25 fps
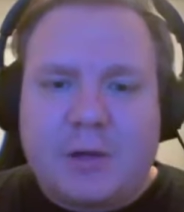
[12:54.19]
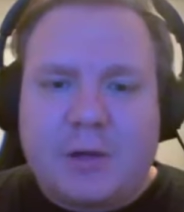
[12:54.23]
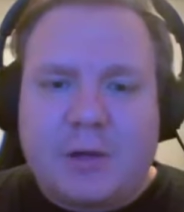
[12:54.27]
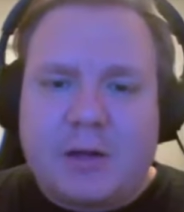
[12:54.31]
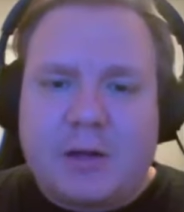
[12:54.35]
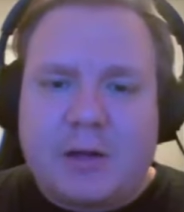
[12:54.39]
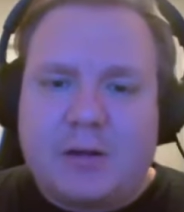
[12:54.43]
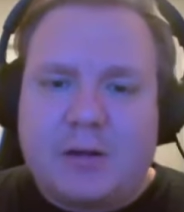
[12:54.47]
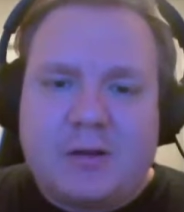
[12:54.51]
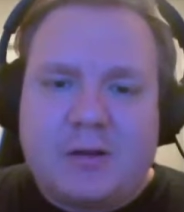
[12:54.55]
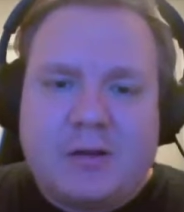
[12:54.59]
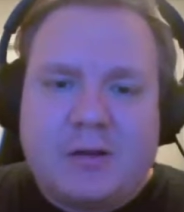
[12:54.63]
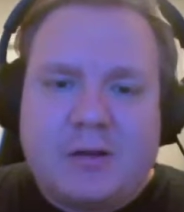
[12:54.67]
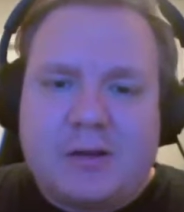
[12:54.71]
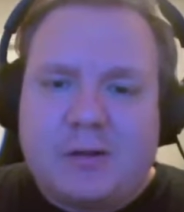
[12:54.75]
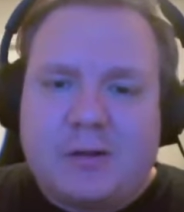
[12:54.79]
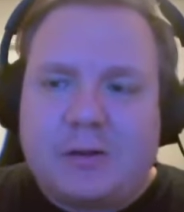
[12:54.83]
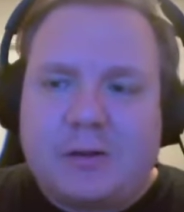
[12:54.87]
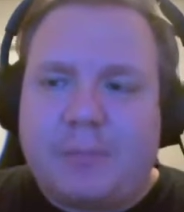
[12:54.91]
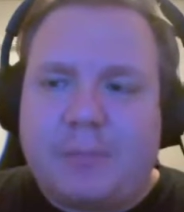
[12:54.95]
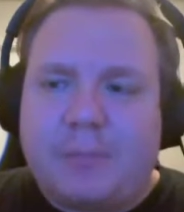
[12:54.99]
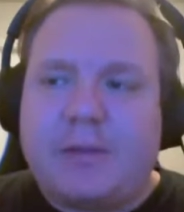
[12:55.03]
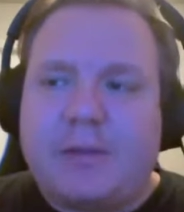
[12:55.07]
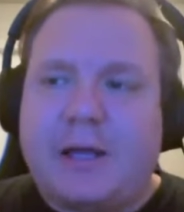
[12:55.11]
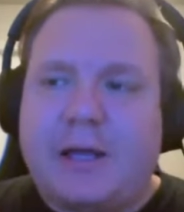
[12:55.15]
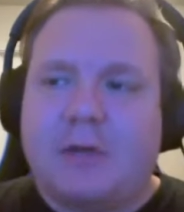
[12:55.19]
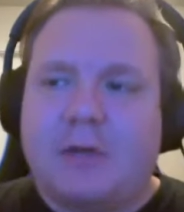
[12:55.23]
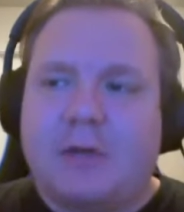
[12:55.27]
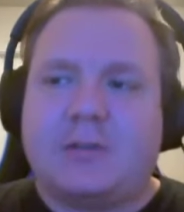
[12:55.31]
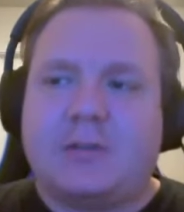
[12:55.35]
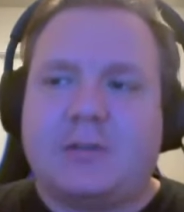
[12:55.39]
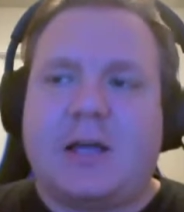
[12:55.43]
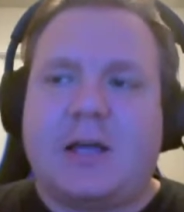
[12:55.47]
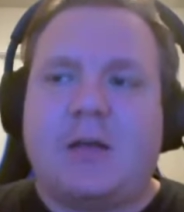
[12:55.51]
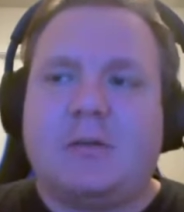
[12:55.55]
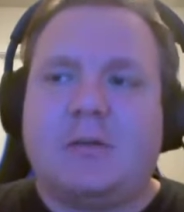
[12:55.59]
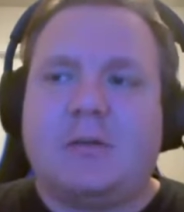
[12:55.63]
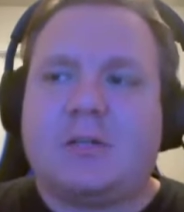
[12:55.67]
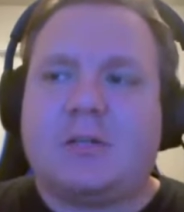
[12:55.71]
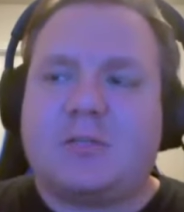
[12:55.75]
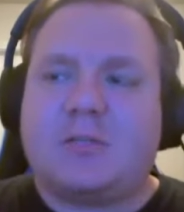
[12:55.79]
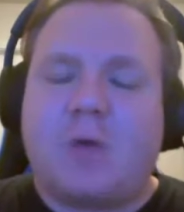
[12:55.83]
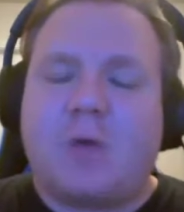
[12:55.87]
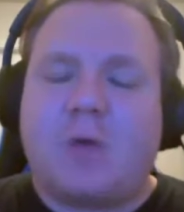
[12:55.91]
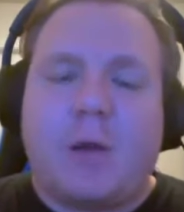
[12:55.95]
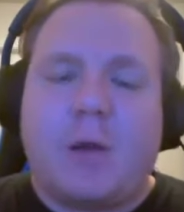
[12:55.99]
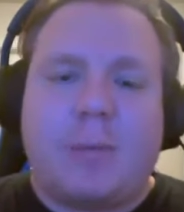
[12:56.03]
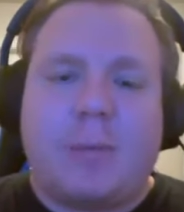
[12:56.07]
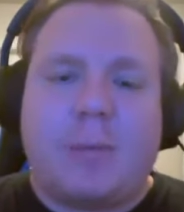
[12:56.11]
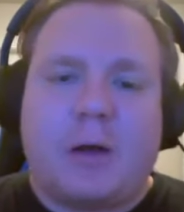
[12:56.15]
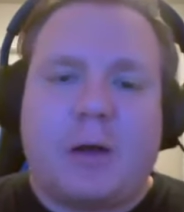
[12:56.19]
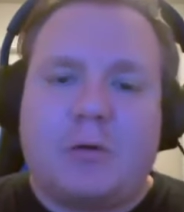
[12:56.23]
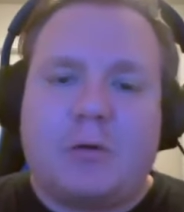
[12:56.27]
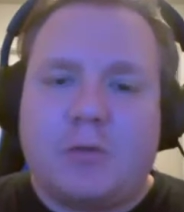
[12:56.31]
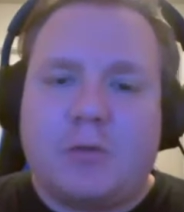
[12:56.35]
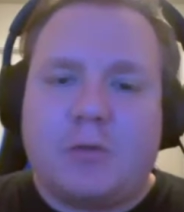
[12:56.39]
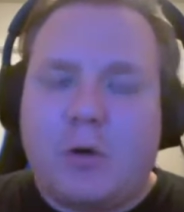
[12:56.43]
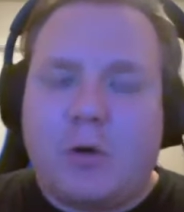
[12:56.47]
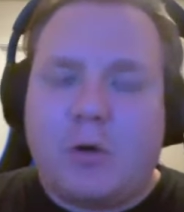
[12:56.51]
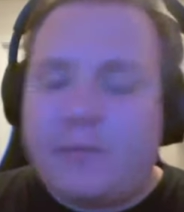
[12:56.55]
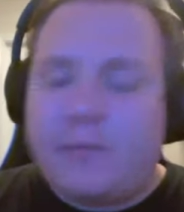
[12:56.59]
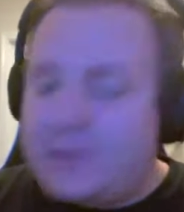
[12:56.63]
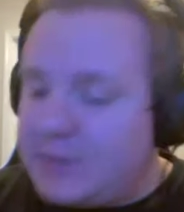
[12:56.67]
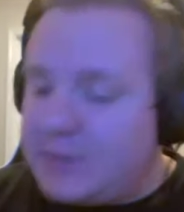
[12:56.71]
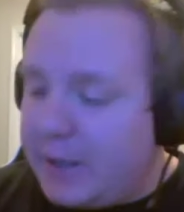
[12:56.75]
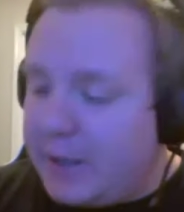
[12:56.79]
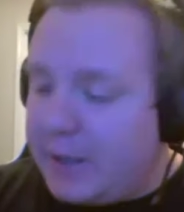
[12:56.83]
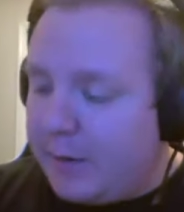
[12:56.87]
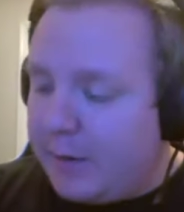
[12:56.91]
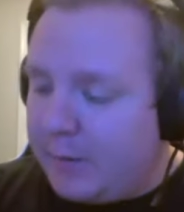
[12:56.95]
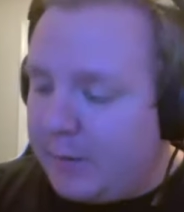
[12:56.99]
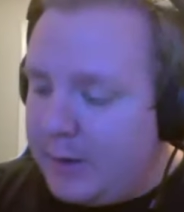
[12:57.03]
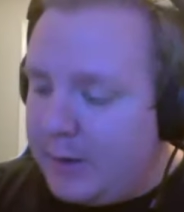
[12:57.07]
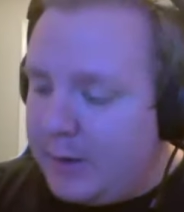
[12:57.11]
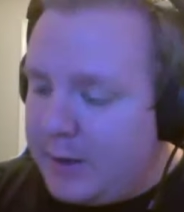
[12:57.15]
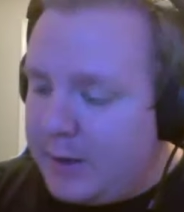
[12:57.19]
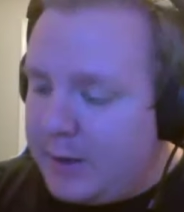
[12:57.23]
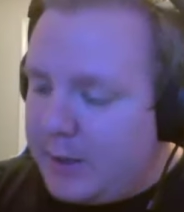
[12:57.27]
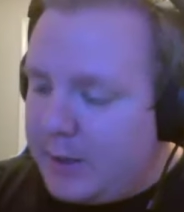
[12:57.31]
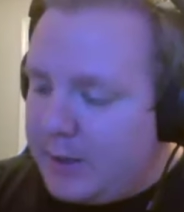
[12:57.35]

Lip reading: but the player talent to swap, I don't know if it's there.